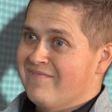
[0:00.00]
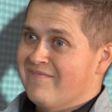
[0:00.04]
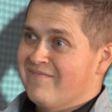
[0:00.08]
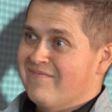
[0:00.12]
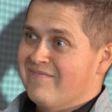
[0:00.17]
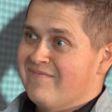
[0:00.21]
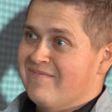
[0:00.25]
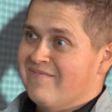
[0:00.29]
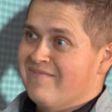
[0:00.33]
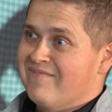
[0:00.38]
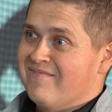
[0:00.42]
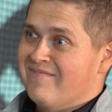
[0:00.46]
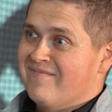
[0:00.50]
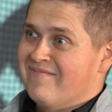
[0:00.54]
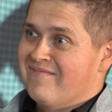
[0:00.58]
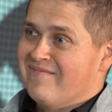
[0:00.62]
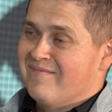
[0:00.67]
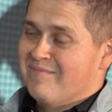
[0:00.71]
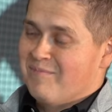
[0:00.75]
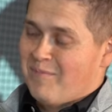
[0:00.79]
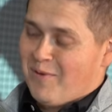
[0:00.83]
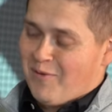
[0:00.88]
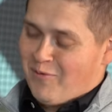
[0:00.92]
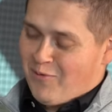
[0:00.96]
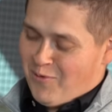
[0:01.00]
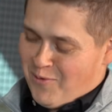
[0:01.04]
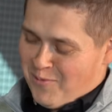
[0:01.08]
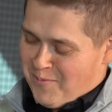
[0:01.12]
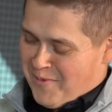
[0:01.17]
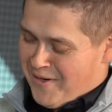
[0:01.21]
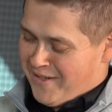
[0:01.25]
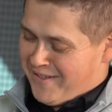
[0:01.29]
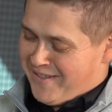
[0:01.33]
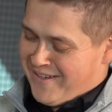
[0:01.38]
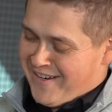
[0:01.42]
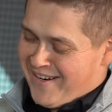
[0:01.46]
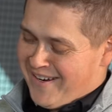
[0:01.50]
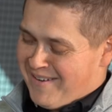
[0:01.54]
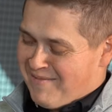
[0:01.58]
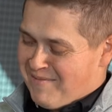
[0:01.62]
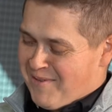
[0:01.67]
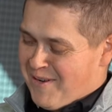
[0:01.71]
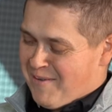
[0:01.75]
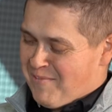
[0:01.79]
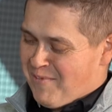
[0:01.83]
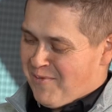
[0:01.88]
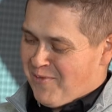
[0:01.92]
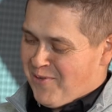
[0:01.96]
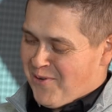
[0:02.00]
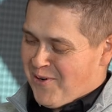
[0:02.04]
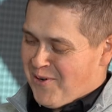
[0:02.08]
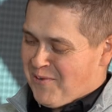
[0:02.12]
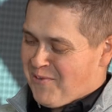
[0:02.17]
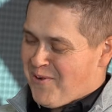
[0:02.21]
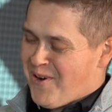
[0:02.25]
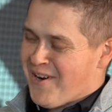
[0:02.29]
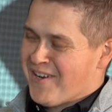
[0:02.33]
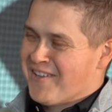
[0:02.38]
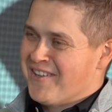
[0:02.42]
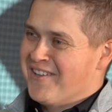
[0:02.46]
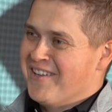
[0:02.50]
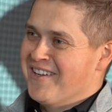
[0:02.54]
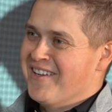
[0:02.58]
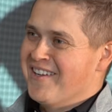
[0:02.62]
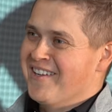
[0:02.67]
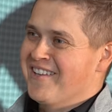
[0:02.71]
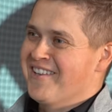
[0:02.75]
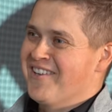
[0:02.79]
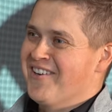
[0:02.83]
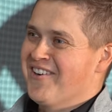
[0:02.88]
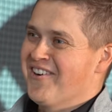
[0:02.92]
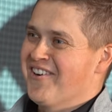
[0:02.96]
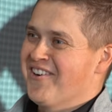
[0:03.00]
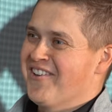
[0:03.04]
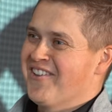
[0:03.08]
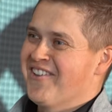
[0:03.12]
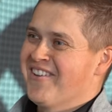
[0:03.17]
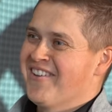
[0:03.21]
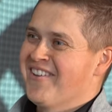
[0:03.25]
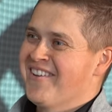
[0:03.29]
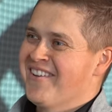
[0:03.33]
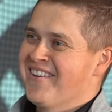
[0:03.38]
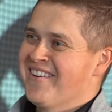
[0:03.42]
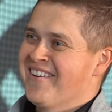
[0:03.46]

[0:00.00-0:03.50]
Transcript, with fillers: Before your time. Before my time, yeah, before I walked the, the earth.